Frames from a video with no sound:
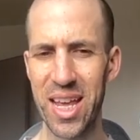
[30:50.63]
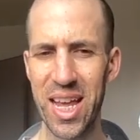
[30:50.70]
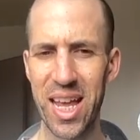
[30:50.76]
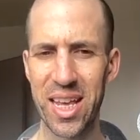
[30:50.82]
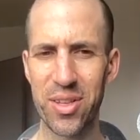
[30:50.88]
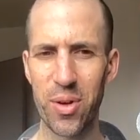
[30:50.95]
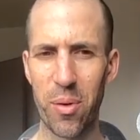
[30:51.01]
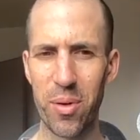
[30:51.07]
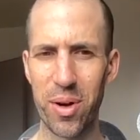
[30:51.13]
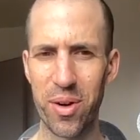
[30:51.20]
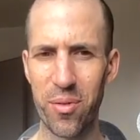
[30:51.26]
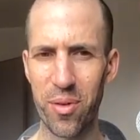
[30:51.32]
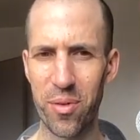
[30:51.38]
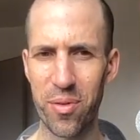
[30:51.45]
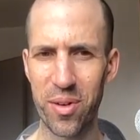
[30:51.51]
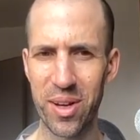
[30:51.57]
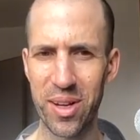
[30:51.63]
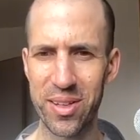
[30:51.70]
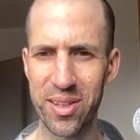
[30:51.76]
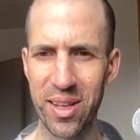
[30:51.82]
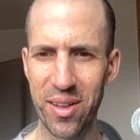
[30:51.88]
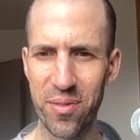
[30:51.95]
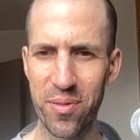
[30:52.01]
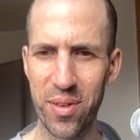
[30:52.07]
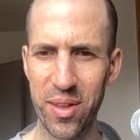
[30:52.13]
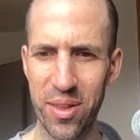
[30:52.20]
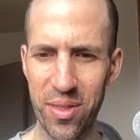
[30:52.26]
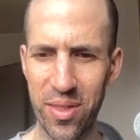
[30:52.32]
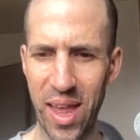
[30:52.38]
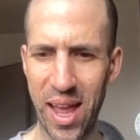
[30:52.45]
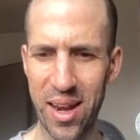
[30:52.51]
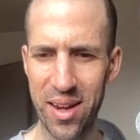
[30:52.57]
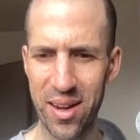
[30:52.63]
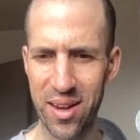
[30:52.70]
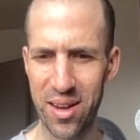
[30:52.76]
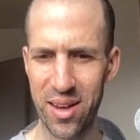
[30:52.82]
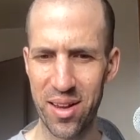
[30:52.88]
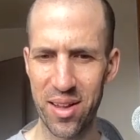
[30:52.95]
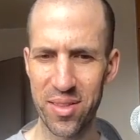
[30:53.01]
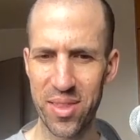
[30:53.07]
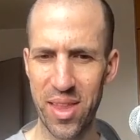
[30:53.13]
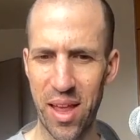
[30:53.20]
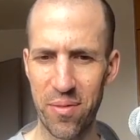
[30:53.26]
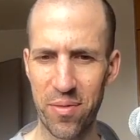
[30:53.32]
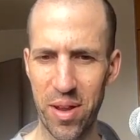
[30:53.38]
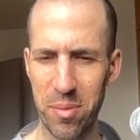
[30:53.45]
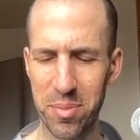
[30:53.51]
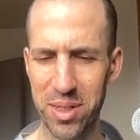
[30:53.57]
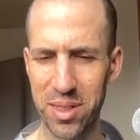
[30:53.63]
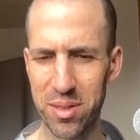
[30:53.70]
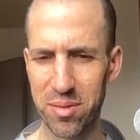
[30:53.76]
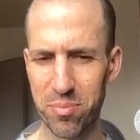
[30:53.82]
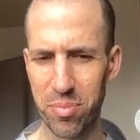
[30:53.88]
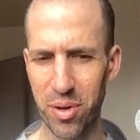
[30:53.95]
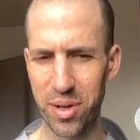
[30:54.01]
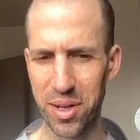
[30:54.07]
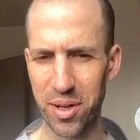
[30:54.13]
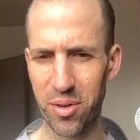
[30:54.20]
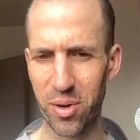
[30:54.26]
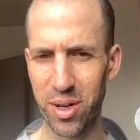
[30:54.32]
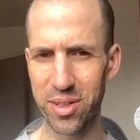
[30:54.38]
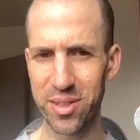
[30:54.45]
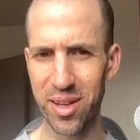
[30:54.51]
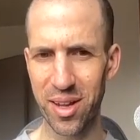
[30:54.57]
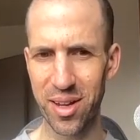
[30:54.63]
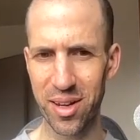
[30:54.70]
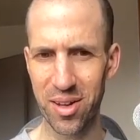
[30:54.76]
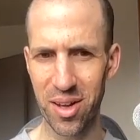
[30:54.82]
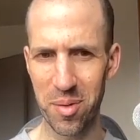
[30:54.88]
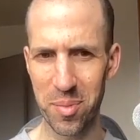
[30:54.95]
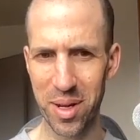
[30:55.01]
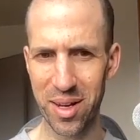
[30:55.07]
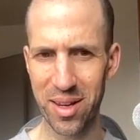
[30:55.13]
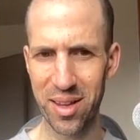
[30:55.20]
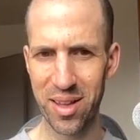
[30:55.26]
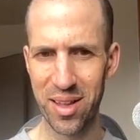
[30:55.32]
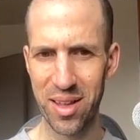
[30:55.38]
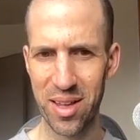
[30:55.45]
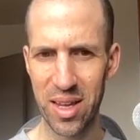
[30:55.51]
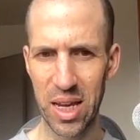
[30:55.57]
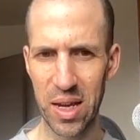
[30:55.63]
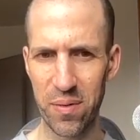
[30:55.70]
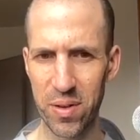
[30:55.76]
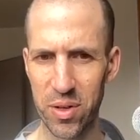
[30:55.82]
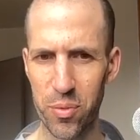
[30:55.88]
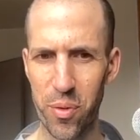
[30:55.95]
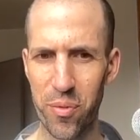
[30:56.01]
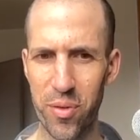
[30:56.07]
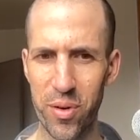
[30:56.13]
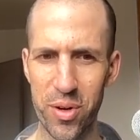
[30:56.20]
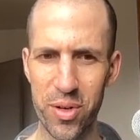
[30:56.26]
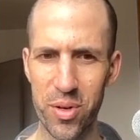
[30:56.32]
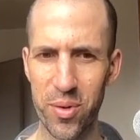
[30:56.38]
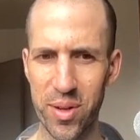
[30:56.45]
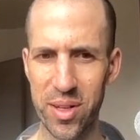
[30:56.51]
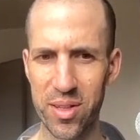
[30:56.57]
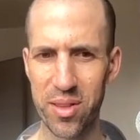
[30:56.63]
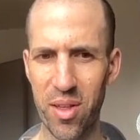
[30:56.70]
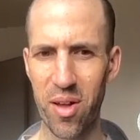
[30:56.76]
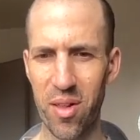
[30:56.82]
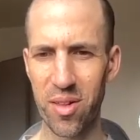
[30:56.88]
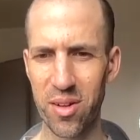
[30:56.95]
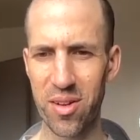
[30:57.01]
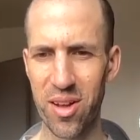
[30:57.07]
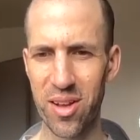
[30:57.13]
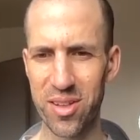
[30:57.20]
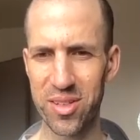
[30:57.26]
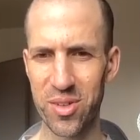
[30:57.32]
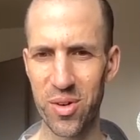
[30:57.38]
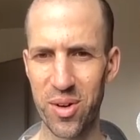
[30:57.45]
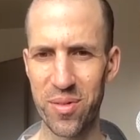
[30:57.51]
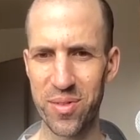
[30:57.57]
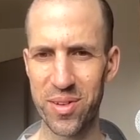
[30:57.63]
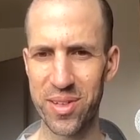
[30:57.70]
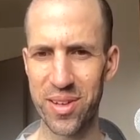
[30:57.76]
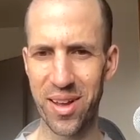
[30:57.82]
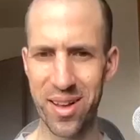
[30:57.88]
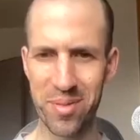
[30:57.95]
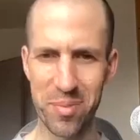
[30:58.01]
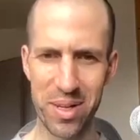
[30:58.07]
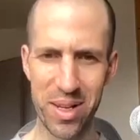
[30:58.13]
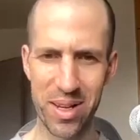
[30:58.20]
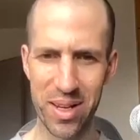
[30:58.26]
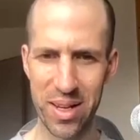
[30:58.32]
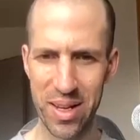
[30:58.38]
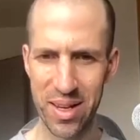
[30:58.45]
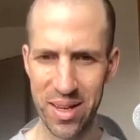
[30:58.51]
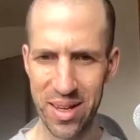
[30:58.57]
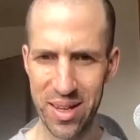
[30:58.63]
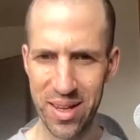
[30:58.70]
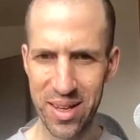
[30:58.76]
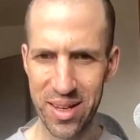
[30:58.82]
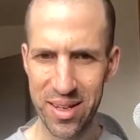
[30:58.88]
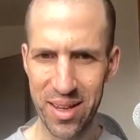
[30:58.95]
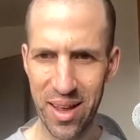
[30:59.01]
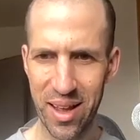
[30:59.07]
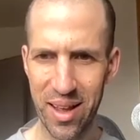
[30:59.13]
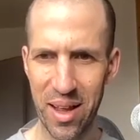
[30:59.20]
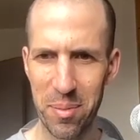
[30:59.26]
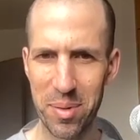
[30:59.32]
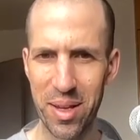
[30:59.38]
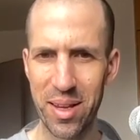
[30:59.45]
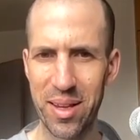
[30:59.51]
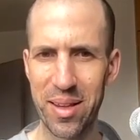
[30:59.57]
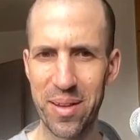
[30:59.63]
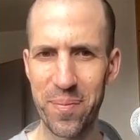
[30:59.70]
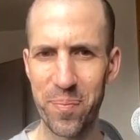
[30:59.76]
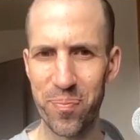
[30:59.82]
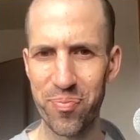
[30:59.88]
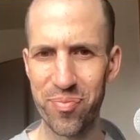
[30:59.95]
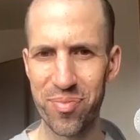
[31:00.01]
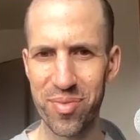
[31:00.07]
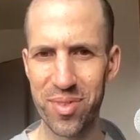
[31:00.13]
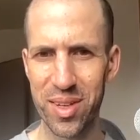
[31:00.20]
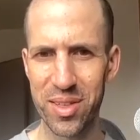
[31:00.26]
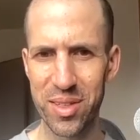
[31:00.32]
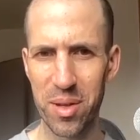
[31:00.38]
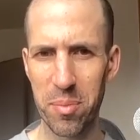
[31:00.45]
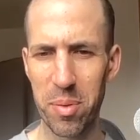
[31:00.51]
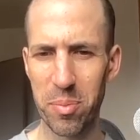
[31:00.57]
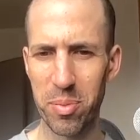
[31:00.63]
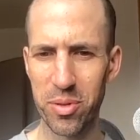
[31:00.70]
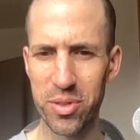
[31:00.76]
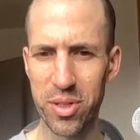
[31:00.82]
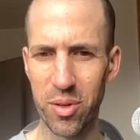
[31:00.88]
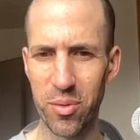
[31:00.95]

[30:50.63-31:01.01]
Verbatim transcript: So I want to ref- see if in that that famous Bernie Krigstein comic if it's referred to as the Holocaust or if it's not. But yeah, I mean, some people still